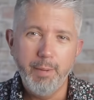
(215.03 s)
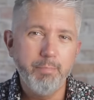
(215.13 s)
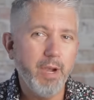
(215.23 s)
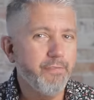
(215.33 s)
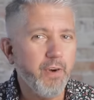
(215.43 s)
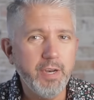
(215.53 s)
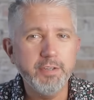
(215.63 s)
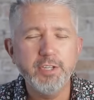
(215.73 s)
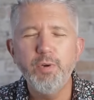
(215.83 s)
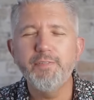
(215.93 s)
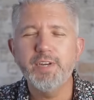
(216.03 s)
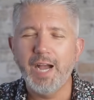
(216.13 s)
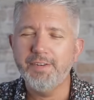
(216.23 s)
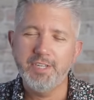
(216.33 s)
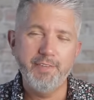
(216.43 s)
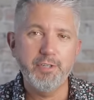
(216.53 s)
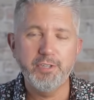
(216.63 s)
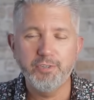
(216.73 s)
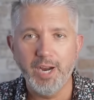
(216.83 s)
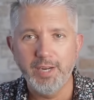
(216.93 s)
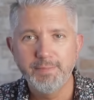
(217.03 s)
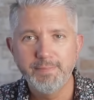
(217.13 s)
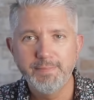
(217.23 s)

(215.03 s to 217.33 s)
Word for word: My friends, you have got to give this a try.